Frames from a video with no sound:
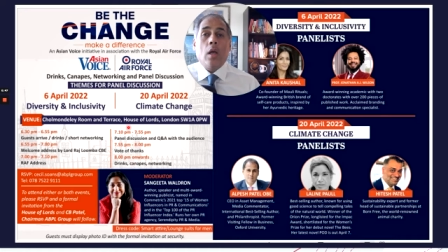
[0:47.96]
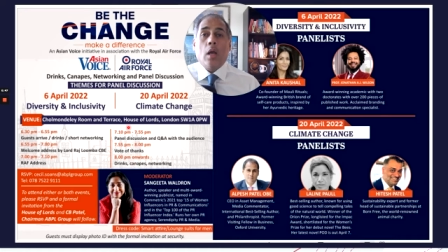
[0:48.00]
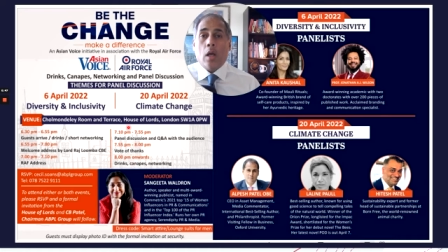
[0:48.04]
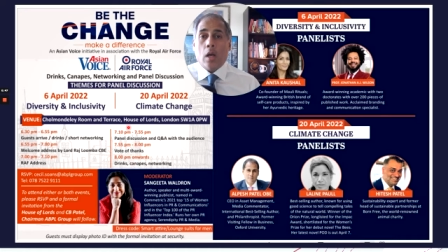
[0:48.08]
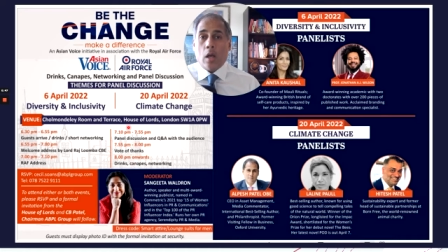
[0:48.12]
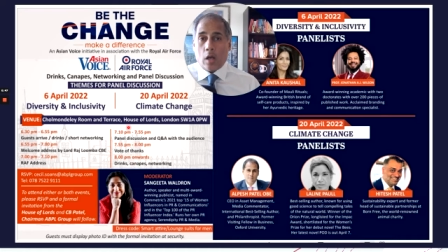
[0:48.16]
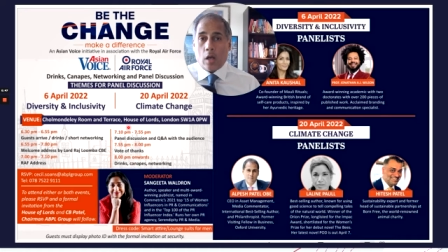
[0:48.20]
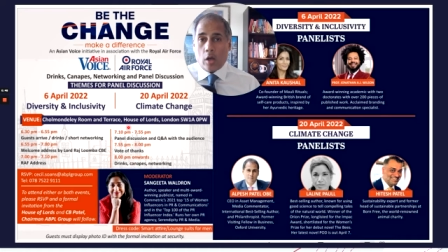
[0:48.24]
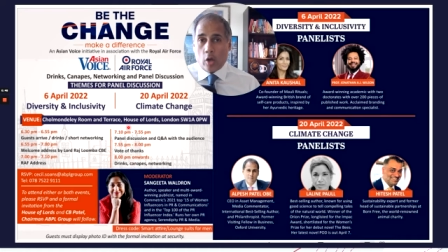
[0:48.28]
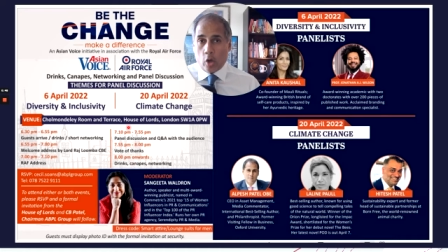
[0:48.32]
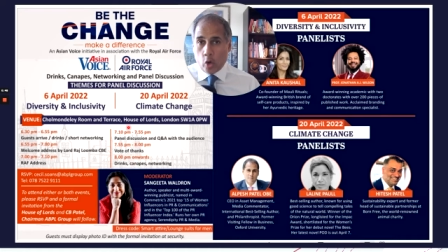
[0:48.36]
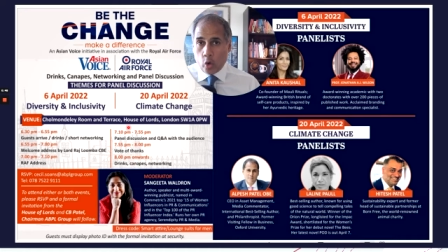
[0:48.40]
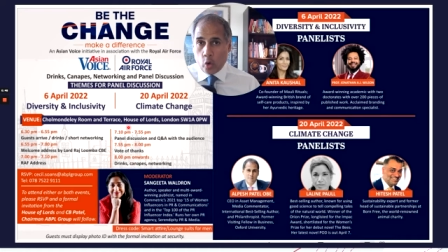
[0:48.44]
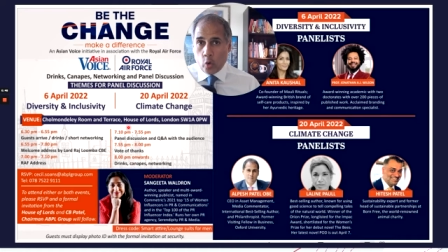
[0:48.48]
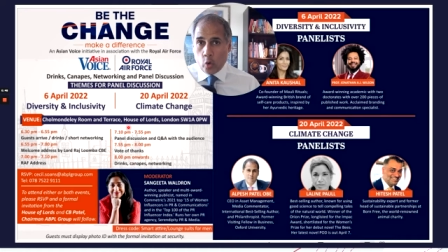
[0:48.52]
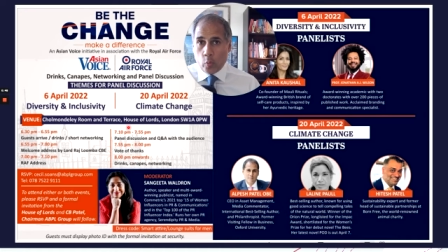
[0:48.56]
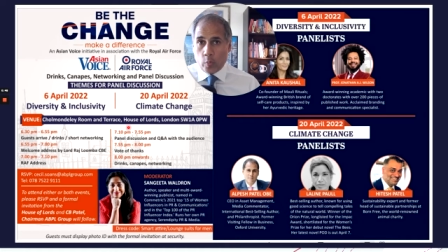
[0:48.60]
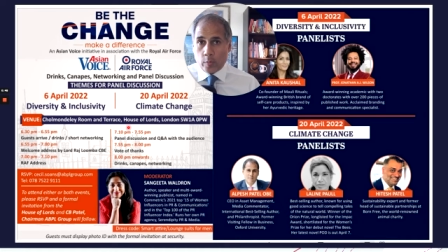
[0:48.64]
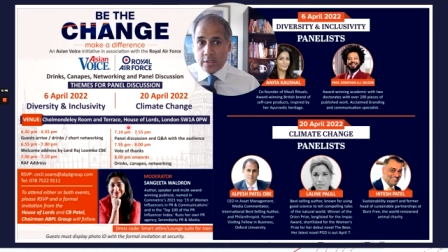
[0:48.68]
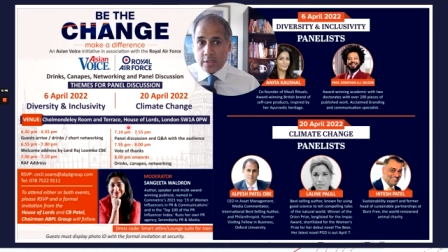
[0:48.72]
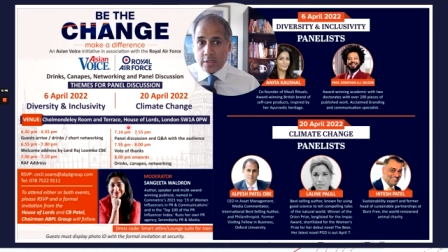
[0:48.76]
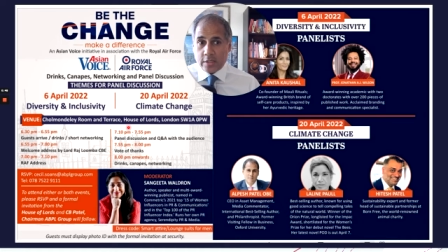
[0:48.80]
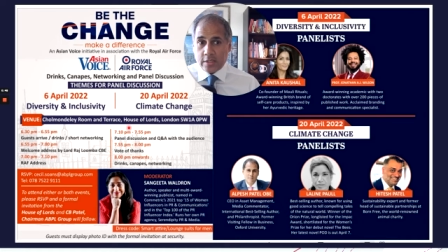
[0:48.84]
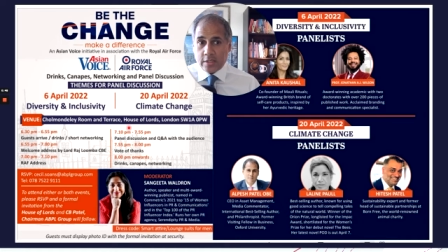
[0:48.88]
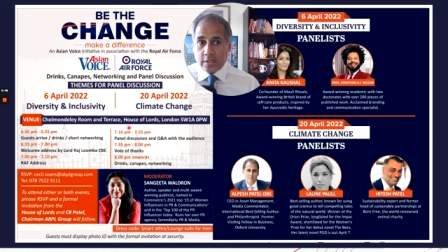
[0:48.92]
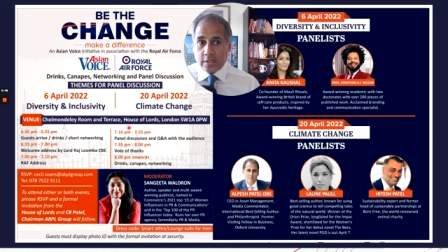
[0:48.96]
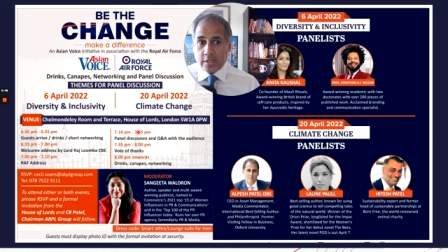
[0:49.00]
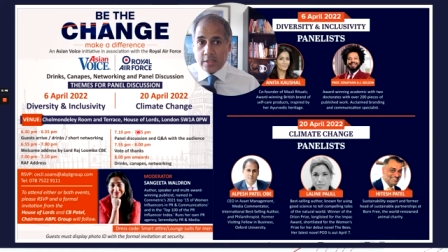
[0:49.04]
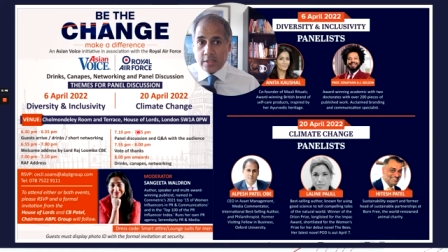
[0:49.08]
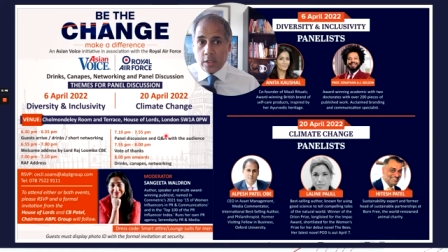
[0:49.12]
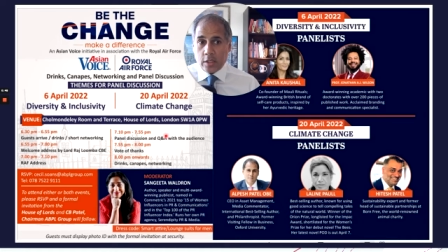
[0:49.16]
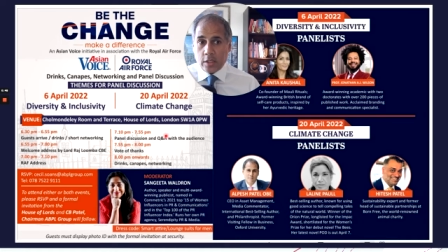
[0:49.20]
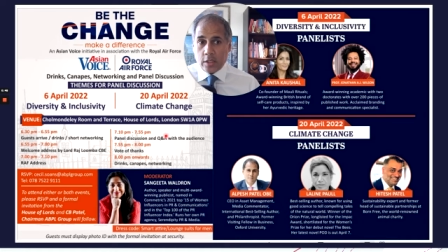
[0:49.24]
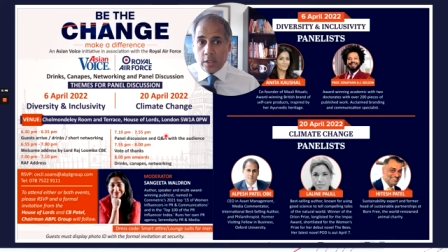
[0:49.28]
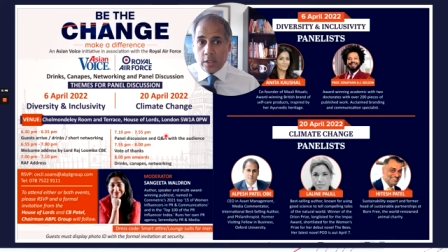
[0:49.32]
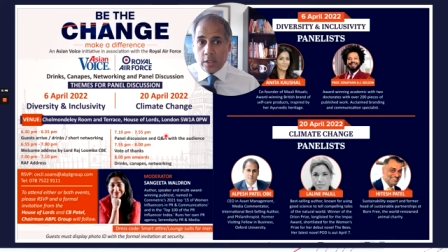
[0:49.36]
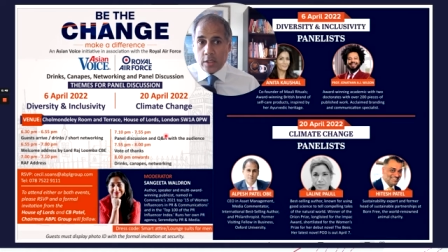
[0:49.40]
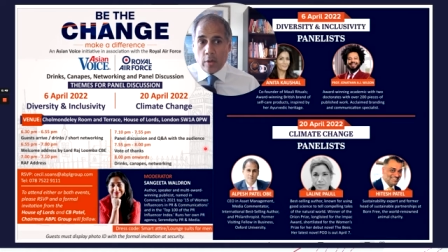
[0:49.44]
Hope to see you
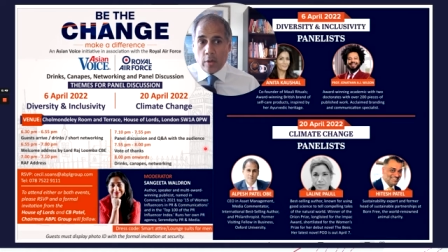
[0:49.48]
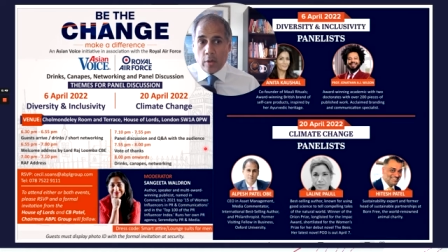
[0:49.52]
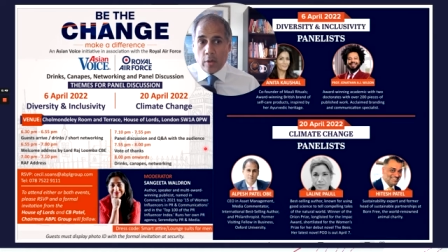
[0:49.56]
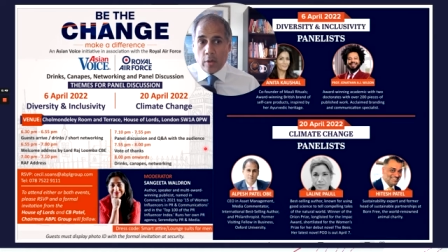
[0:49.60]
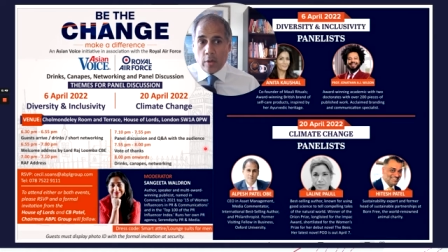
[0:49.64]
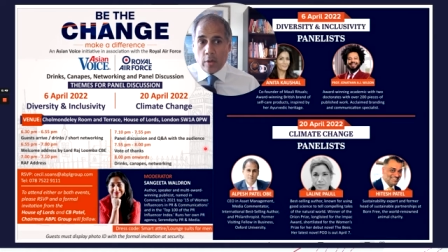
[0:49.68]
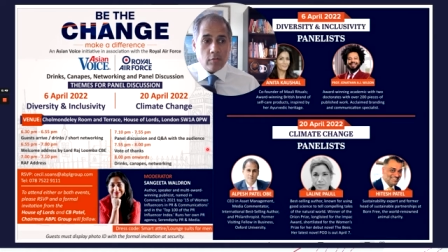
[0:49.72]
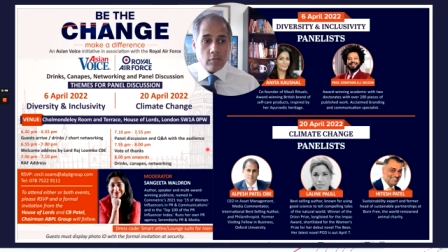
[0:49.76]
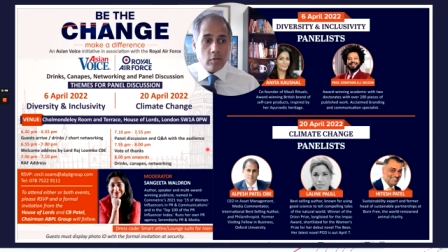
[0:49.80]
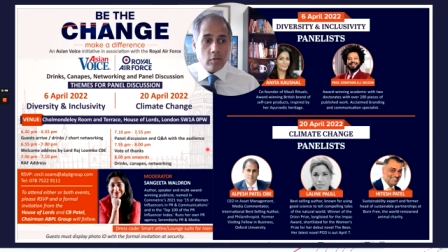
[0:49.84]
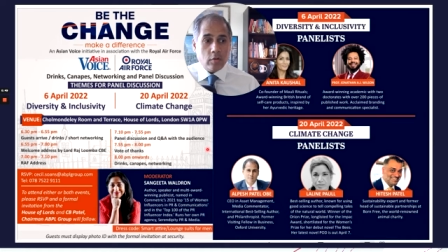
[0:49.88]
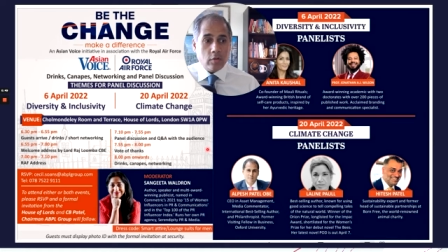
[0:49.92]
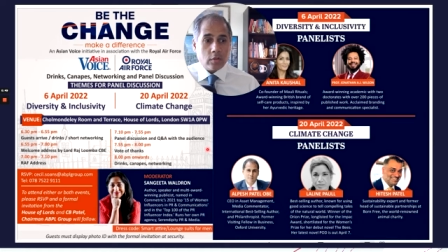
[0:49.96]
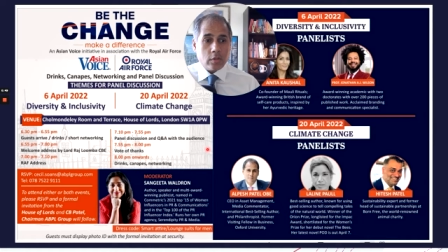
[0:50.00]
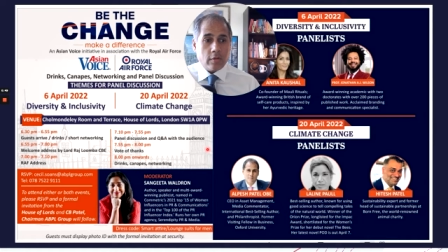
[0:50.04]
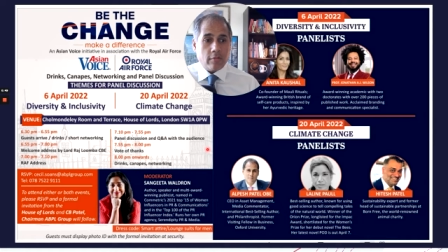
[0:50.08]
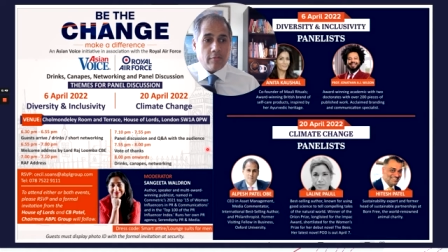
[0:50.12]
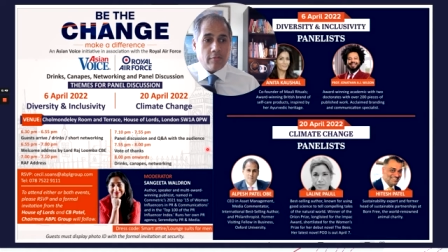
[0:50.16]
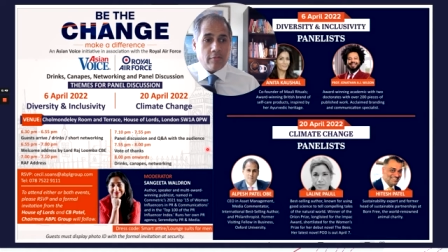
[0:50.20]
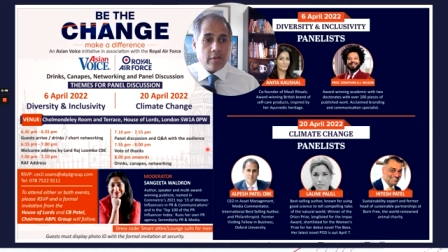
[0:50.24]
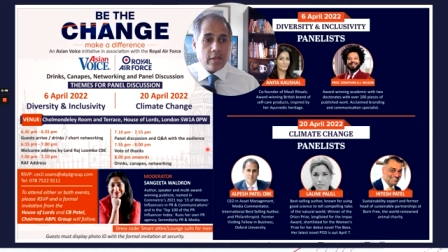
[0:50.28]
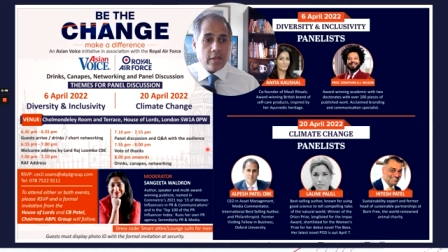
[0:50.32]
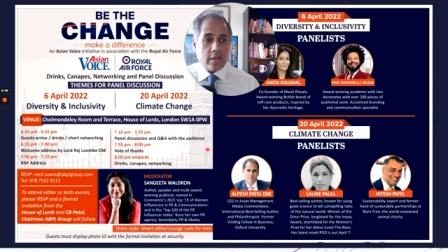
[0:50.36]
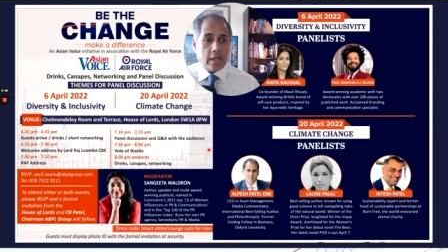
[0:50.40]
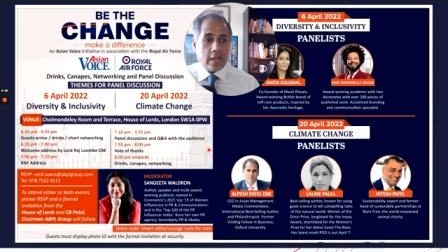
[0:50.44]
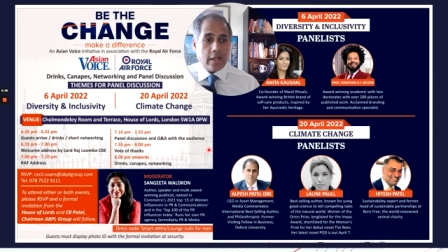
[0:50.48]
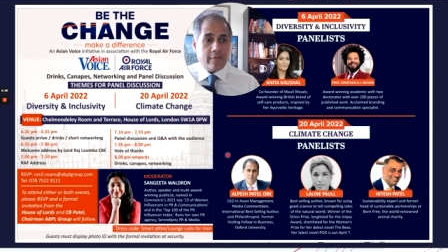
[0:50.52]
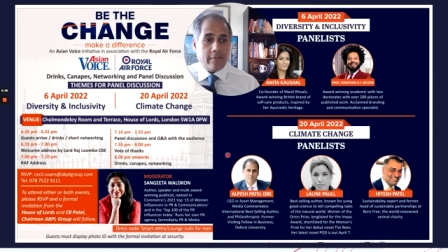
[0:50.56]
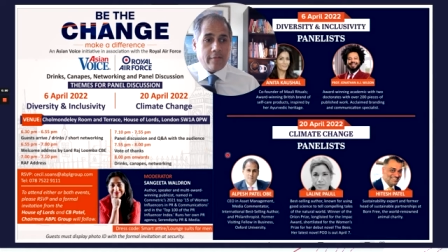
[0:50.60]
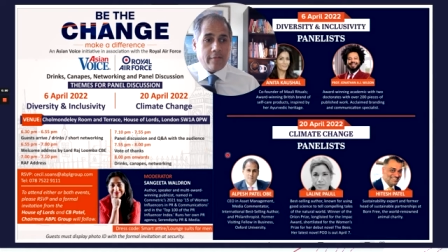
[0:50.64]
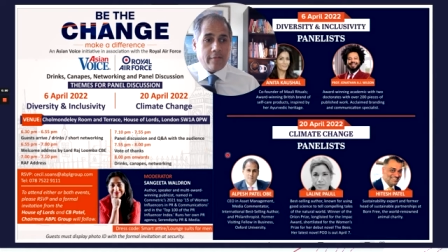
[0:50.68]
at the House of Lords for that event.